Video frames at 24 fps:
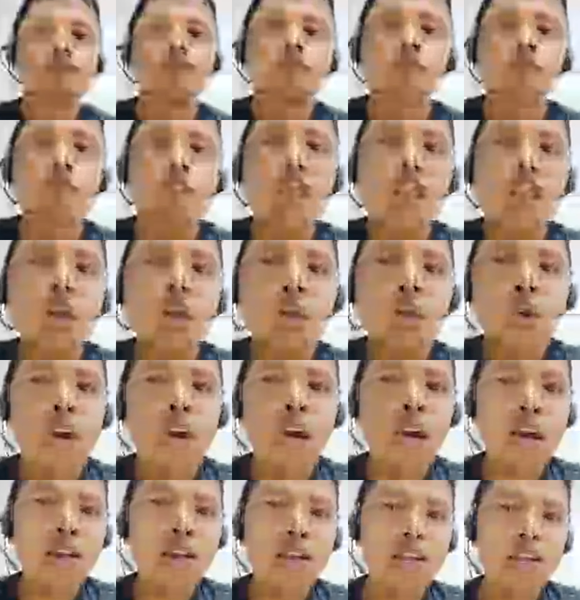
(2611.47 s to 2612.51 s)

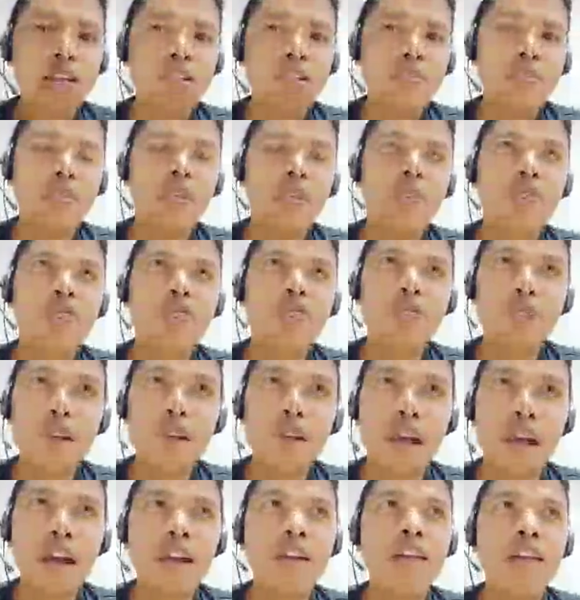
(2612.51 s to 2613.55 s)
Laura, she's from
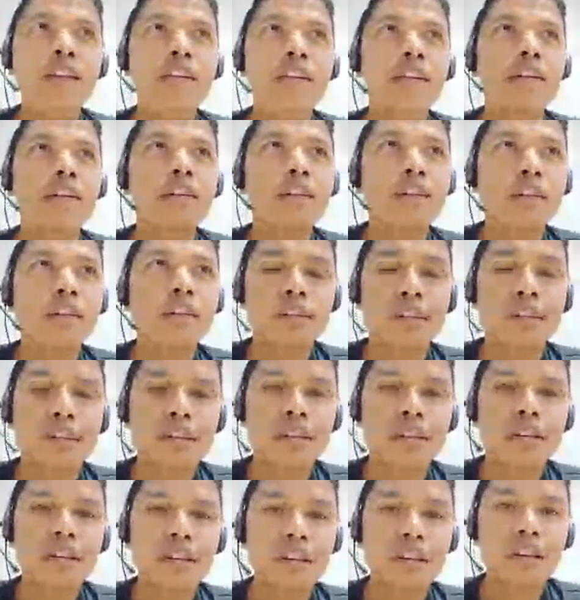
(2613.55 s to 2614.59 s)
Finland.
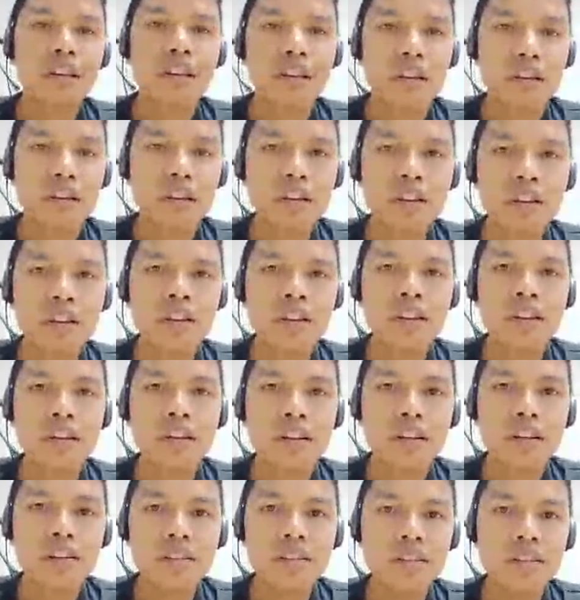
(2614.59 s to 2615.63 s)
Rick,
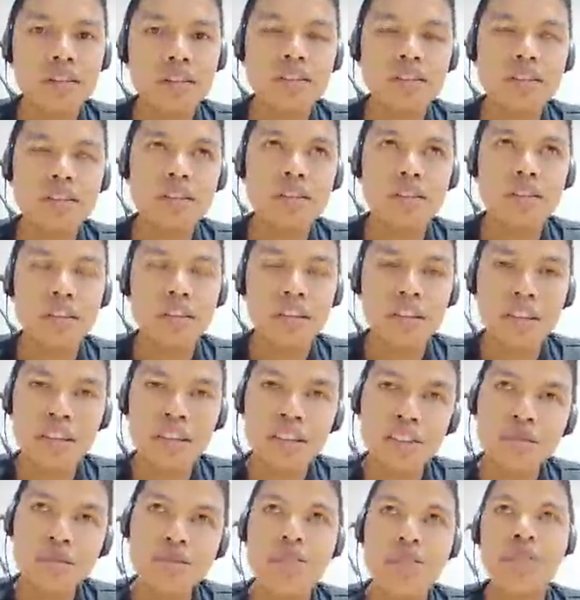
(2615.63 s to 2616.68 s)

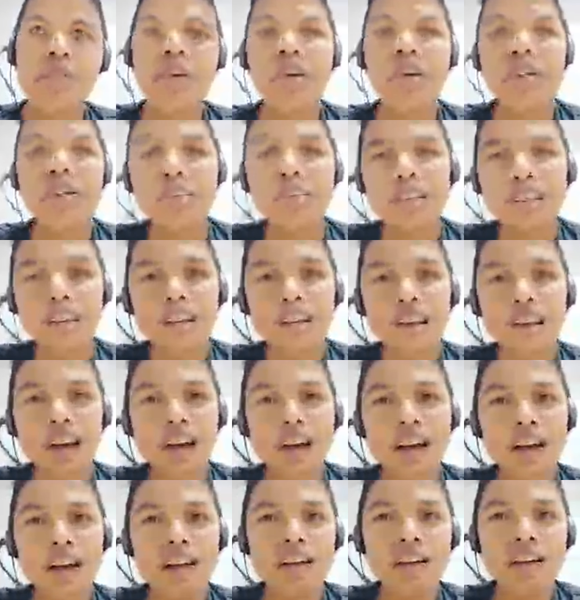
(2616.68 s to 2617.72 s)
he's from Australia.